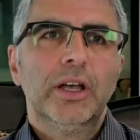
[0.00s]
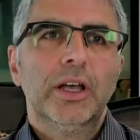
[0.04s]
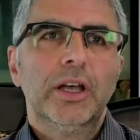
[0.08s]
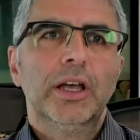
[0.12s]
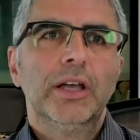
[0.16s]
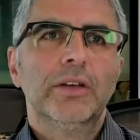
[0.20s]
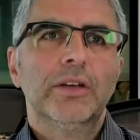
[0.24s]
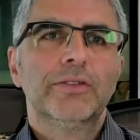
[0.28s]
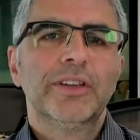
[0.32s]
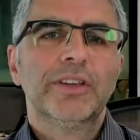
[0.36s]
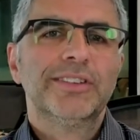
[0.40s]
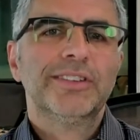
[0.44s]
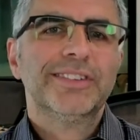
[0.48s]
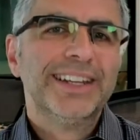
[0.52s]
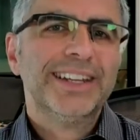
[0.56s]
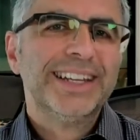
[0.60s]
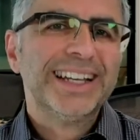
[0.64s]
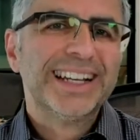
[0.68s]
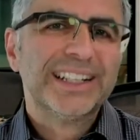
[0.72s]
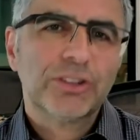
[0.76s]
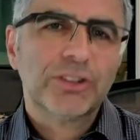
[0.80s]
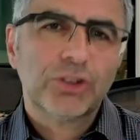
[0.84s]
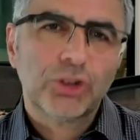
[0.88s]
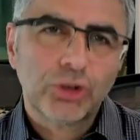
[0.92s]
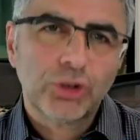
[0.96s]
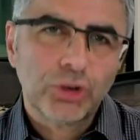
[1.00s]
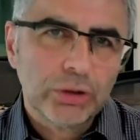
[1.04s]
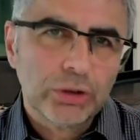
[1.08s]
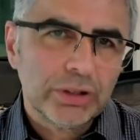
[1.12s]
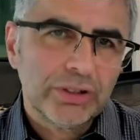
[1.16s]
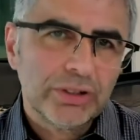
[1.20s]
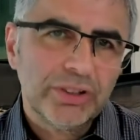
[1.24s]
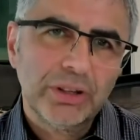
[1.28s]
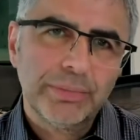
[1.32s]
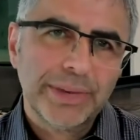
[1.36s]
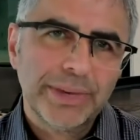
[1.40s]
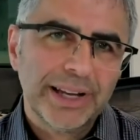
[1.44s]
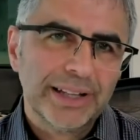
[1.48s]
If there's any
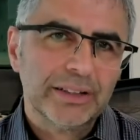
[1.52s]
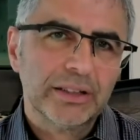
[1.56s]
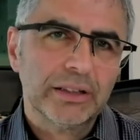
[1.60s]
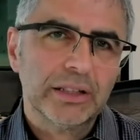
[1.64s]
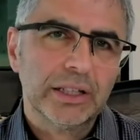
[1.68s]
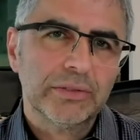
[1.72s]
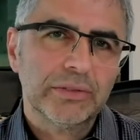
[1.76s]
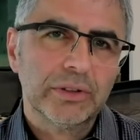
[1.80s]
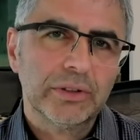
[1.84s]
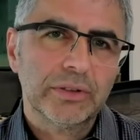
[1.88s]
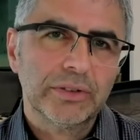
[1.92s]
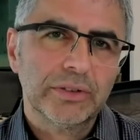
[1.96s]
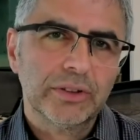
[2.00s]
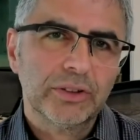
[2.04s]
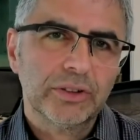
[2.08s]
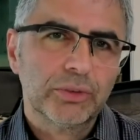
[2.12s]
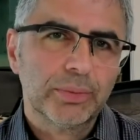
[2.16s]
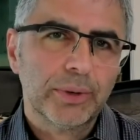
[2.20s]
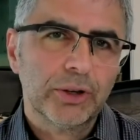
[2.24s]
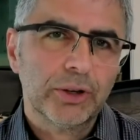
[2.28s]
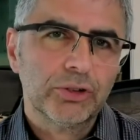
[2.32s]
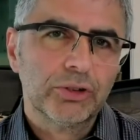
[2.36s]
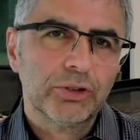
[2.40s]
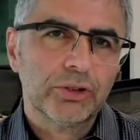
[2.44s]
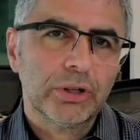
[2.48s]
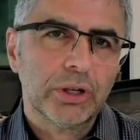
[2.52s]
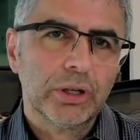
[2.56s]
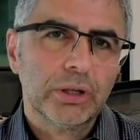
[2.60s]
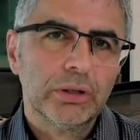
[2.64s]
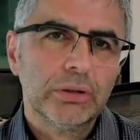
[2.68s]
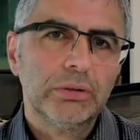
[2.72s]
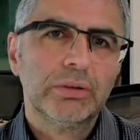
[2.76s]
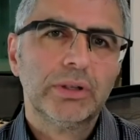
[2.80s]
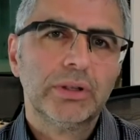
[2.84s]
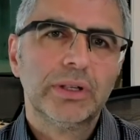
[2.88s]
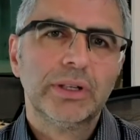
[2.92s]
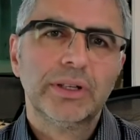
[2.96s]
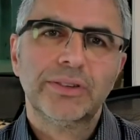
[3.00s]
uncertainty about the level of exposure,
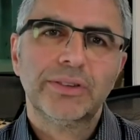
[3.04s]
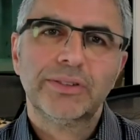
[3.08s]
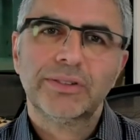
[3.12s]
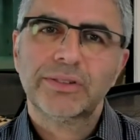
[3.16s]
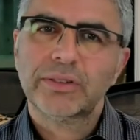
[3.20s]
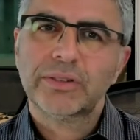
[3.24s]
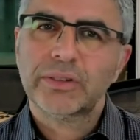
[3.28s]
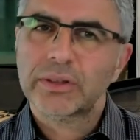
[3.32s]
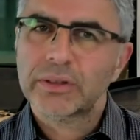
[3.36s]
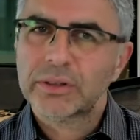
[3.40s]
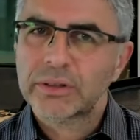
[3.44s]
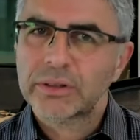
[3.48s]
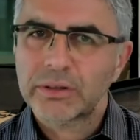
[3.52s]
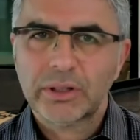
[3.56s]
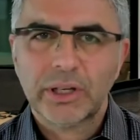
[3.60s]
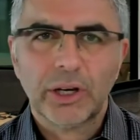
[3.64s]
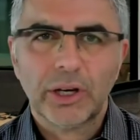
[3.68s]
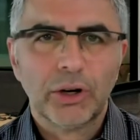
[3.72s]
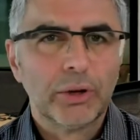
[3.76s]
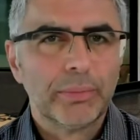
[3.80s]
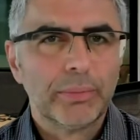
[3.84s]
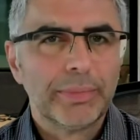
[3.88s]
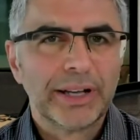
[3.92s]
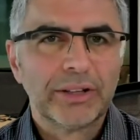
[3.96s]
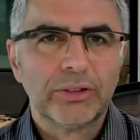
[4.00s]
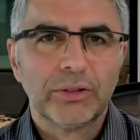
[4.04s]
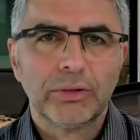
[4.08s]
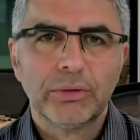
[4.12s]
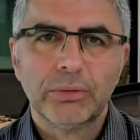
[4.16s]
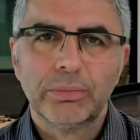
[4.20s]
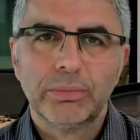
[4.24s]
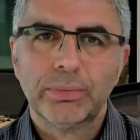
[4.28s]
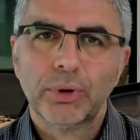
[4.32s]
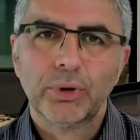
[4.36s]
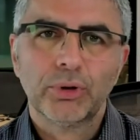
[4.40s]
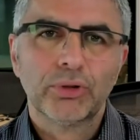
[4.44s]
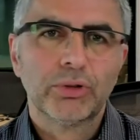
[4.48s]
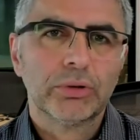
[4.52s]
though, it's going back to
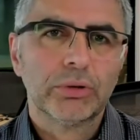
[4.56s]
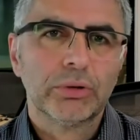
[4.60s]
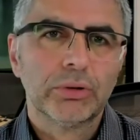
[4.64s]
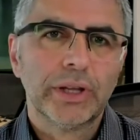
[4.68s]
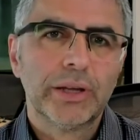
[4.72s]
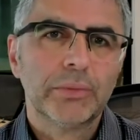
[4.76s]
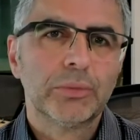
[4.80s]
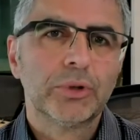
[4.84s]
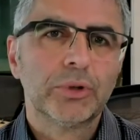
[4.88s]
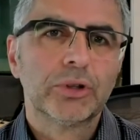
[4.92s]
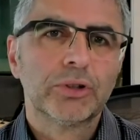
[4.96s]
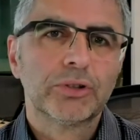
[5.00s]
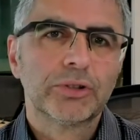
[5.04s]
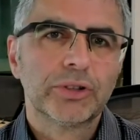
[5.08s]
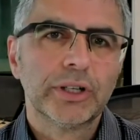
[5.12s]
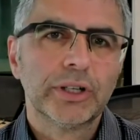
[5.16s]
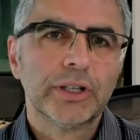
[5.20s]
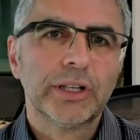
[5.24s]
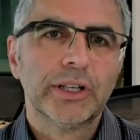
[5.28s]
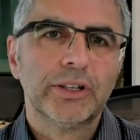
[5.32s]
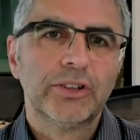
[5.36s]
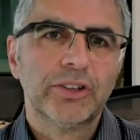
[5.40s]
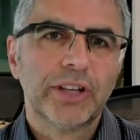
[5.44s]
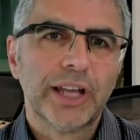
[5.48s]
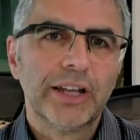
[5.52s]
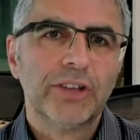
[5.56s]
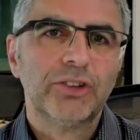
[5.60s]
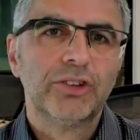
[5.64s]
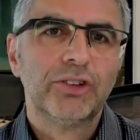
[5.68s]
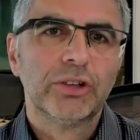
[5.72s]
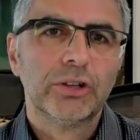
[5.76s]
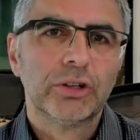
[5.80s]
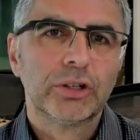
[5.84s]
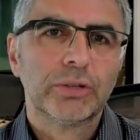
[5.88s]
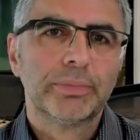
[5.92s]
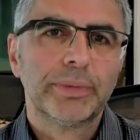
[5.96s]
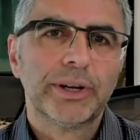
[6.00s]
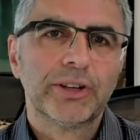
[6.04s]
personal air monitoring, engaging an
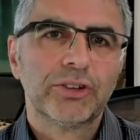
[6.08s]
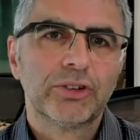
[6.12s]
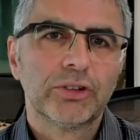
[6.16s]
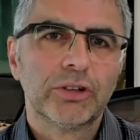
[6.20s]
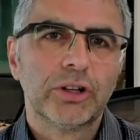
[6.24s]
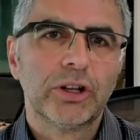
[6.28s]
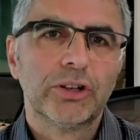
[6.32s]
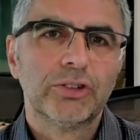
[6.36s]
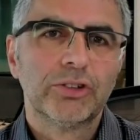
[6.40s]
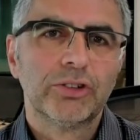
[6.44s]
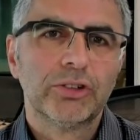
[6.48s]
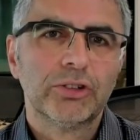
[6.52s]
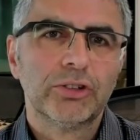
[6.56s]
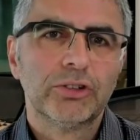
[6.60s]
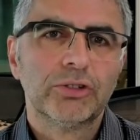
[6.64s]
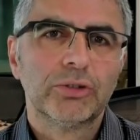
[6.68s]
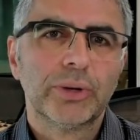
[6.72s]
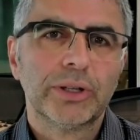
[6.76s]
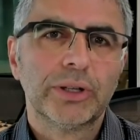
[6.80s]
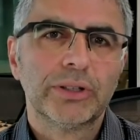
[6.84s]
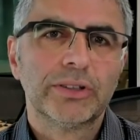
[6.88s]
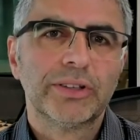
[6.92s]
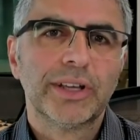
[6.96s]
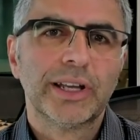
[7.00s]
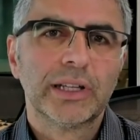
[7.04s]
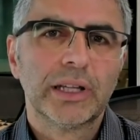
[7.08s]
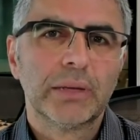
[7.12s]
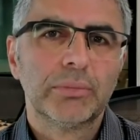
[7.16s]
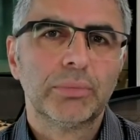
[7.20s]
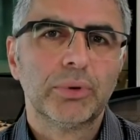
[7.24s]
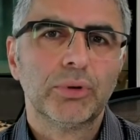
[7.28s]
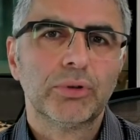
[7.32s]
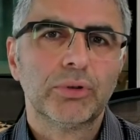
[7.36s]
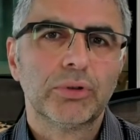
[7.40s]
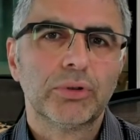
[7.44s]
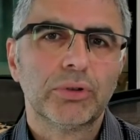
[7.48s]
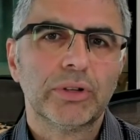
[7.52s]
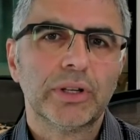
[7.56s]
occupational hygienist to undertake that
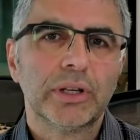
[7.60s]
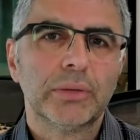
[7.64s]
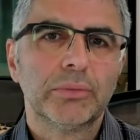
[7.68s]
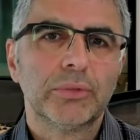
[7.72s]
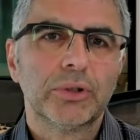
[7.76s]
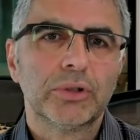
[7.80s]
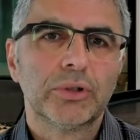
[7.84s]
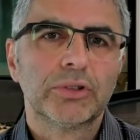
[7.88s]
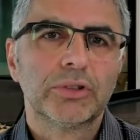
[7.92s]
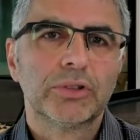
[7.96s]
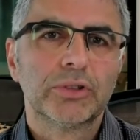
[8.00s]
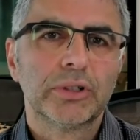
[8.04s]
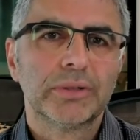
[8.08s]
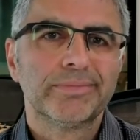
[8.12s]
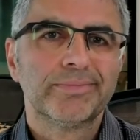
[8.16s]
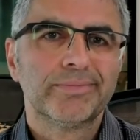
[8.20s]
personal air monitoring.